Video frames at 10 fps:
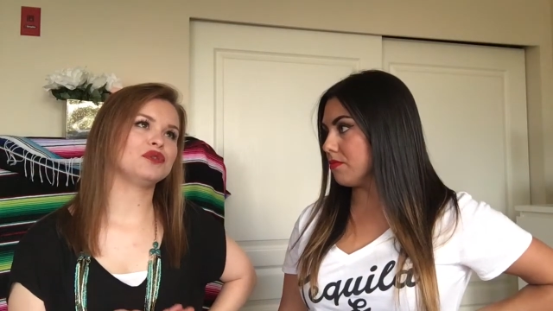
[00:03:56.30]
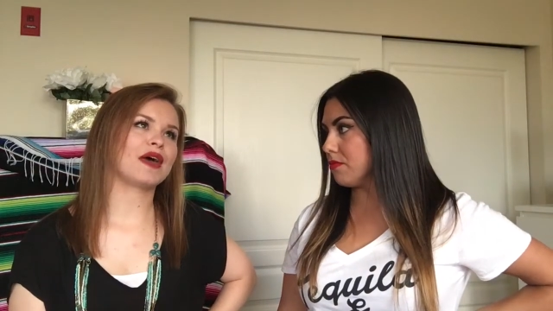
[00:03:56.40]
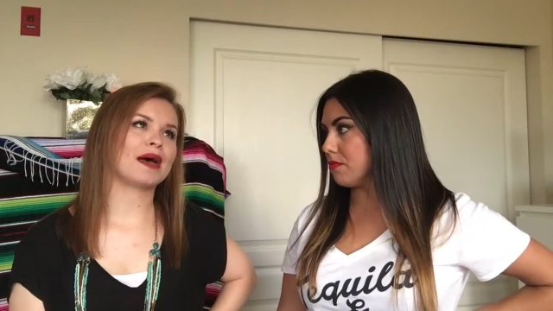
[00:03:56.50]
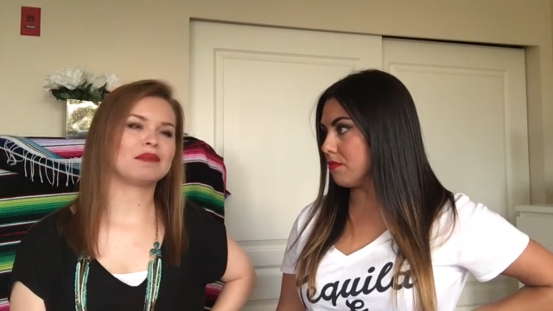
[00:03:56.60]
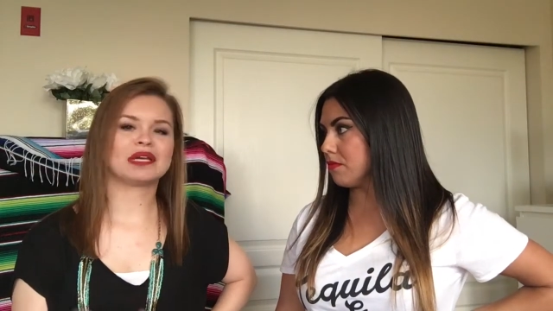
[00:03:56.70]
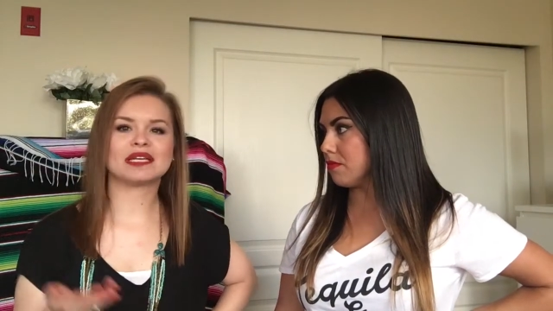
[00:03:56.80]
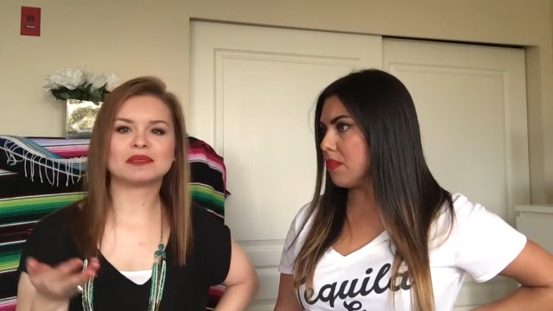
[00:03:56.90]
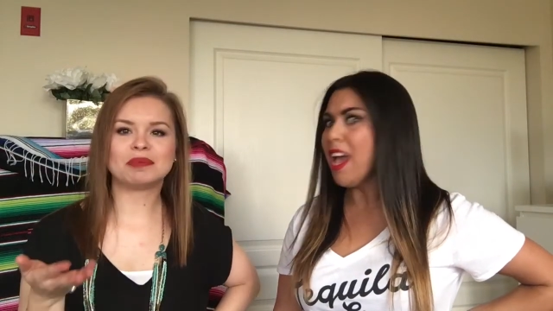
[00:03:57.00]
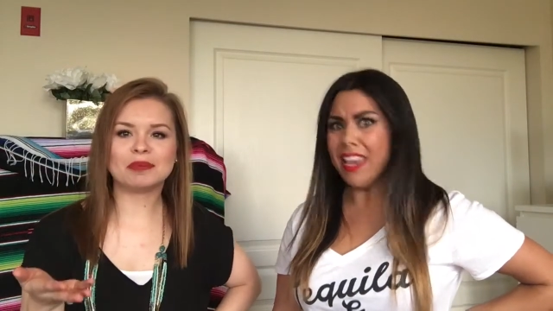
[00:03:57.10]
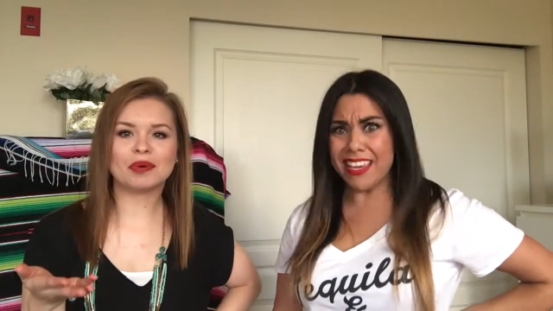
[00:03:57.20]
Speaker 1: that?
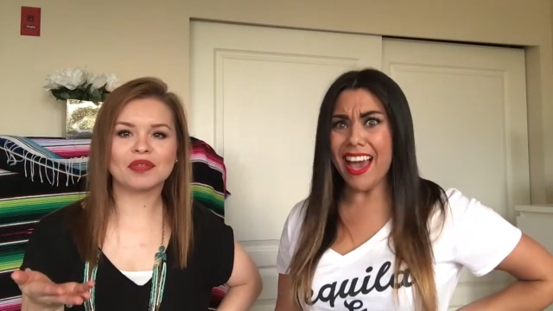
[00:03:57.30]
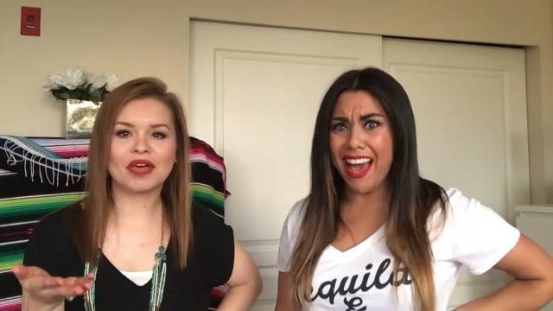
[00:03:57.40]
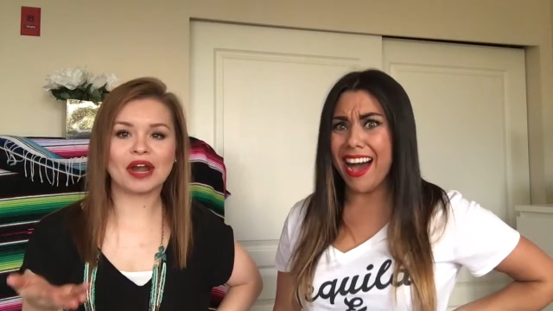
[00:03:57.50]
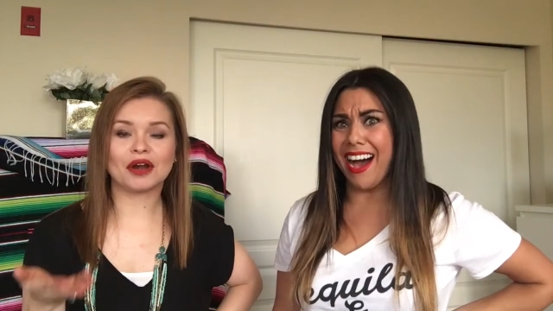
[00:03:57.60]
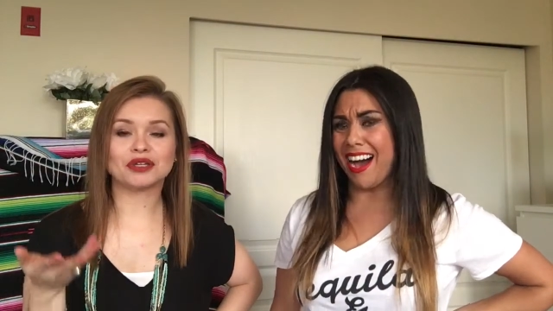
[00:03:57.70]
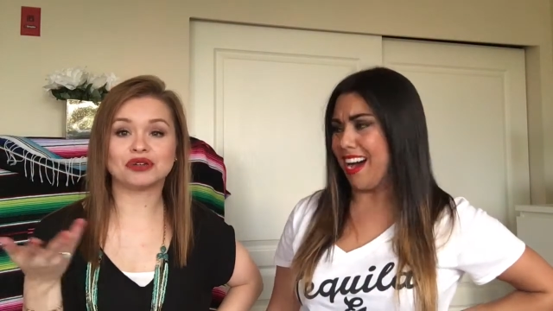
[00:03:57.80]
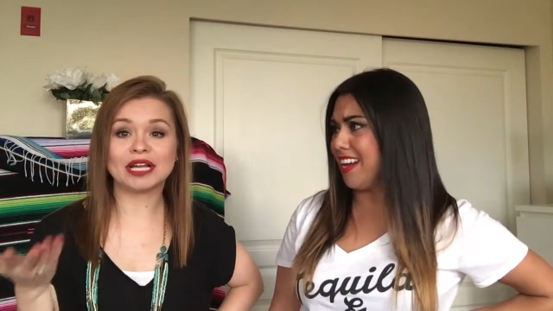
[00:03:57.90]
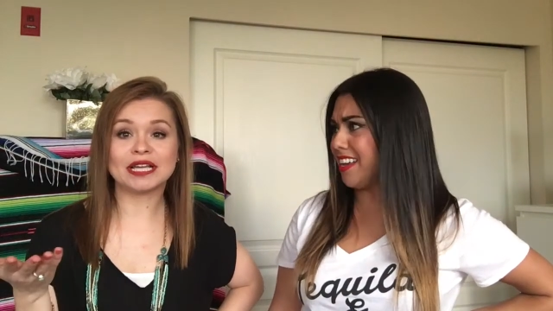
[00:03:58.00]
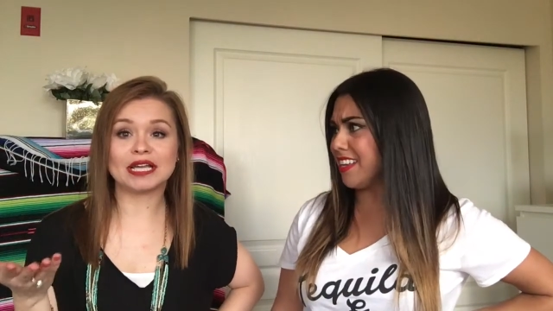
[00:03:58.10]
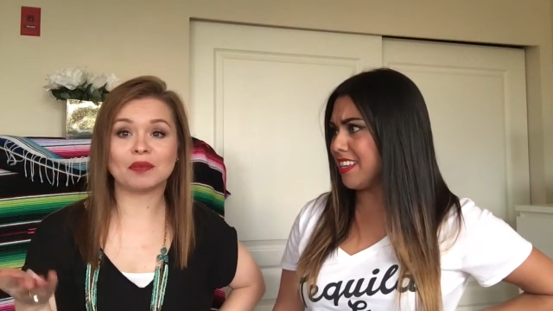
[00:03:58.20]
Because people that are
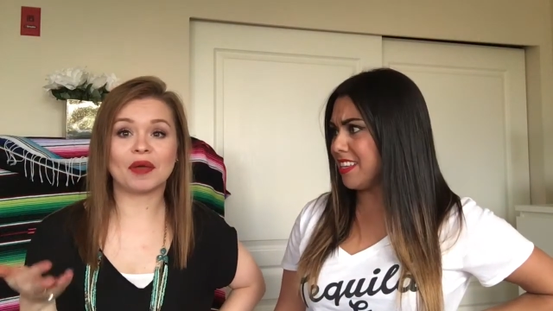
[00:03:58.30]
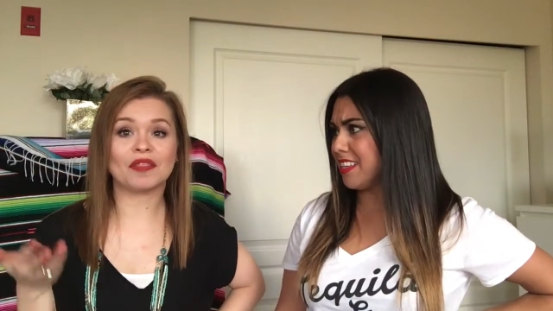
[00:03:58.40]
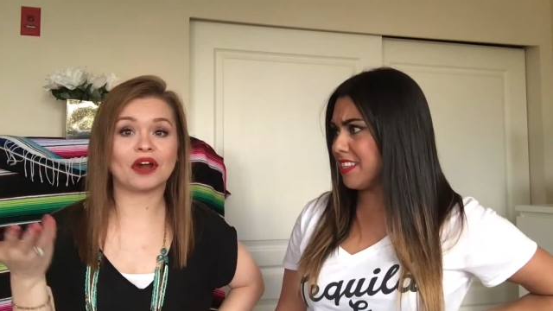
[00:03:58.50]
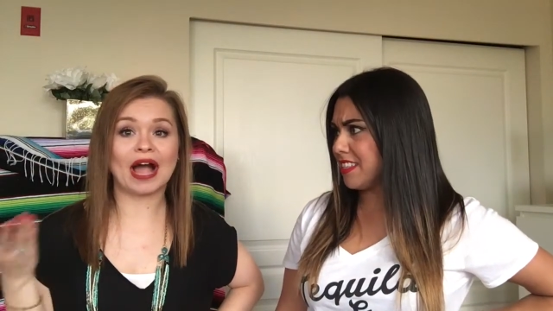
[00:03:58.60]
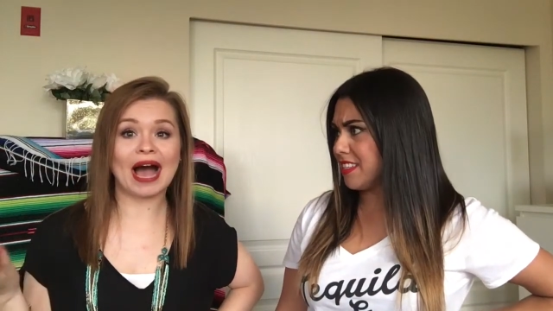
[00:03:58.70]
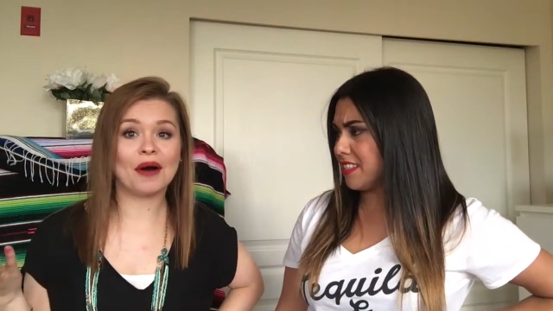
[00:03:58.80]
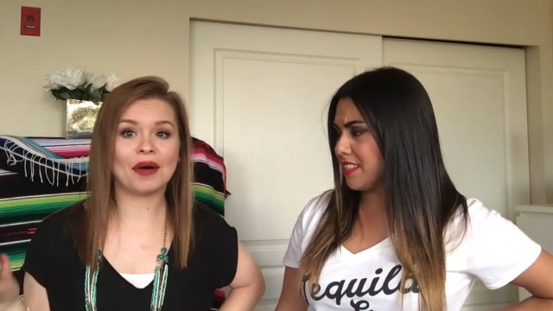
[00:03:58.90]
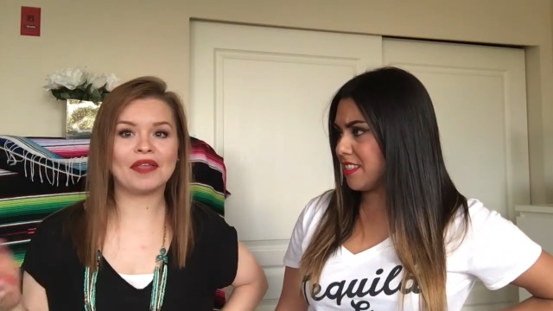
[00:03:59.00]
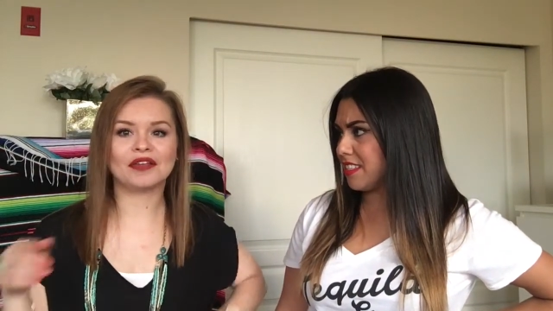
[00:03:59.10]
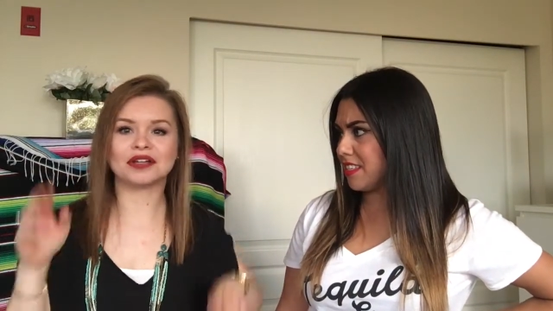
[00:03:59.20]
drinking when they're
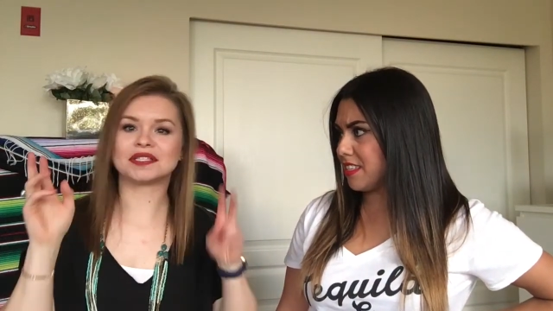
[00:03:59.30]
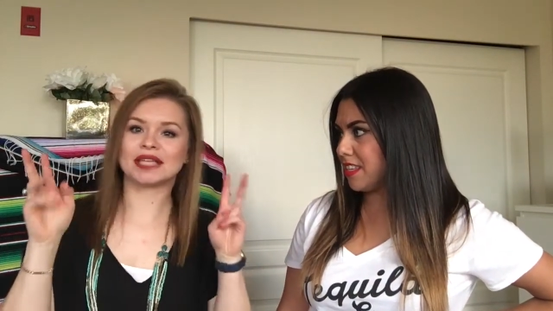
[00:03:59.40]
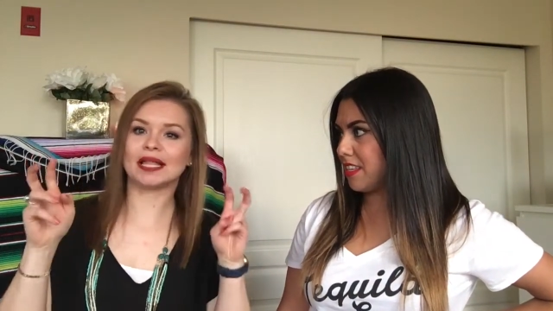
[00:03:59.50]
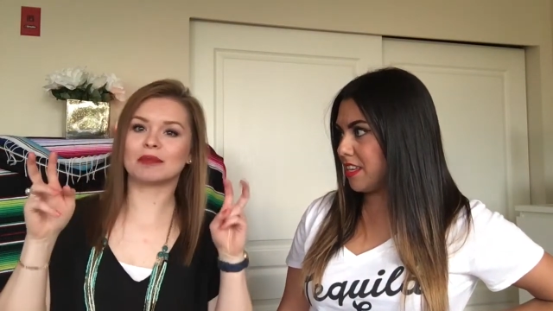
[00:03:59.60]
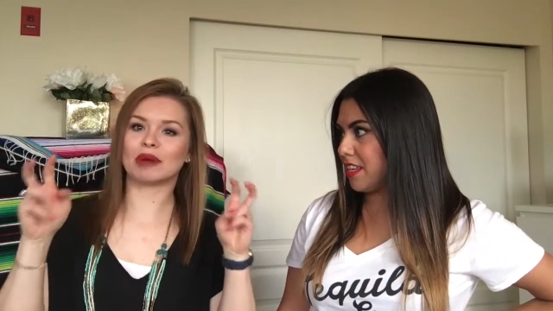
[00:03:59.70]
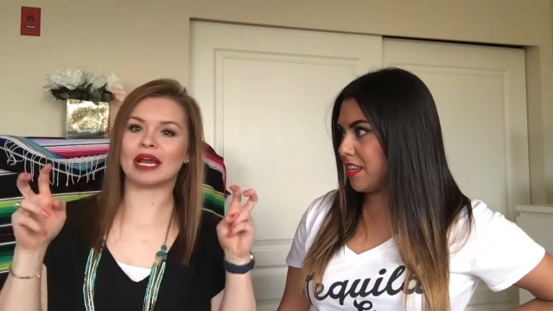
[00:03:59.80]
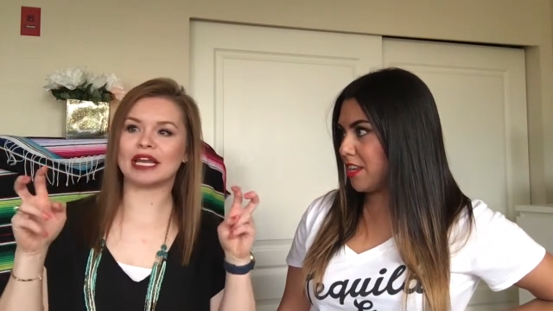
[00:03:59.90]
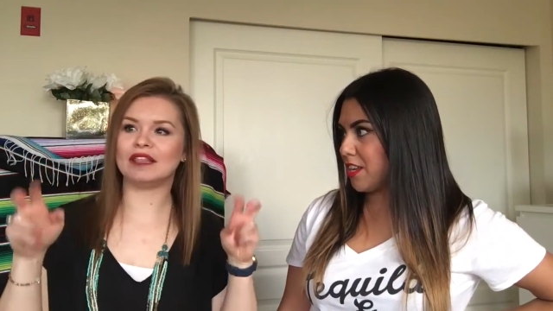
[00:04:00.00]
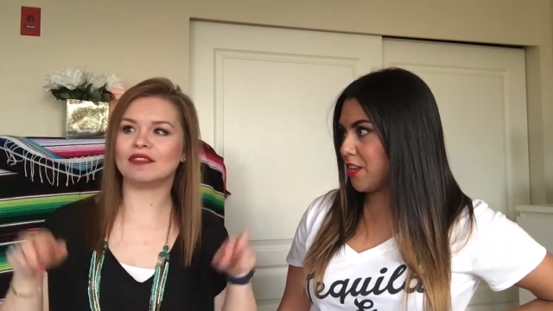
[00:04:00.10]
out and they're celebrating,